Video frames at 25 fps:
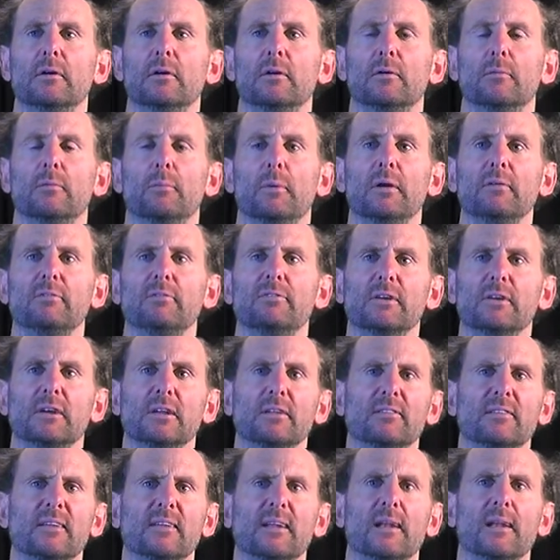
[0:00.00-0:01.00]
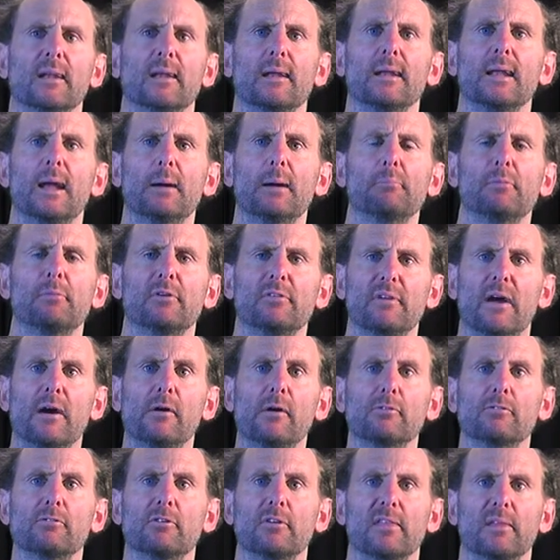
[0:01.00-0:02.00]
We've considered a number of
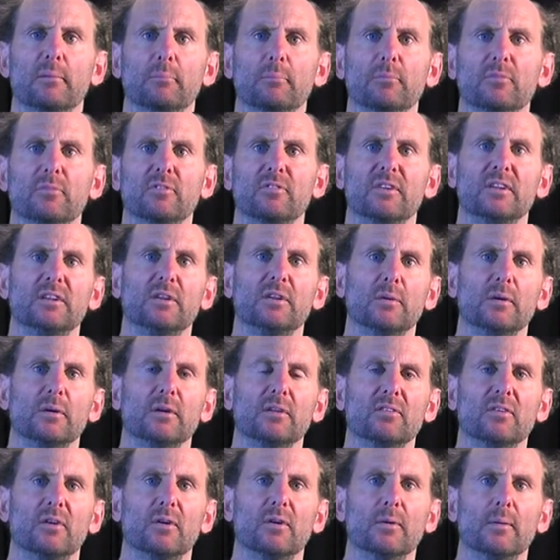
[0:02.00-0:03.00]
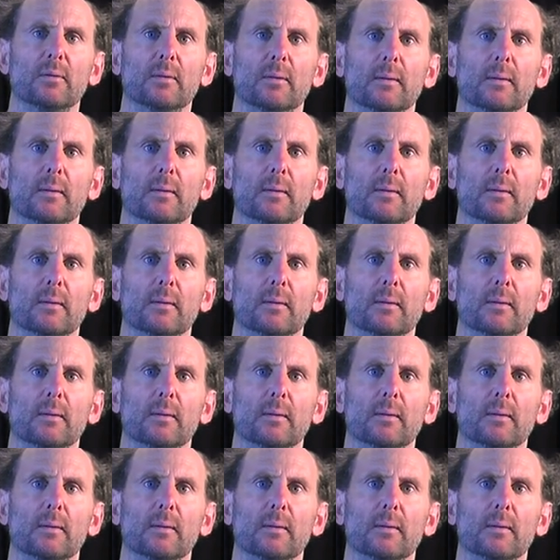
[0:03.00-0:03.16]
algorithms for doing so.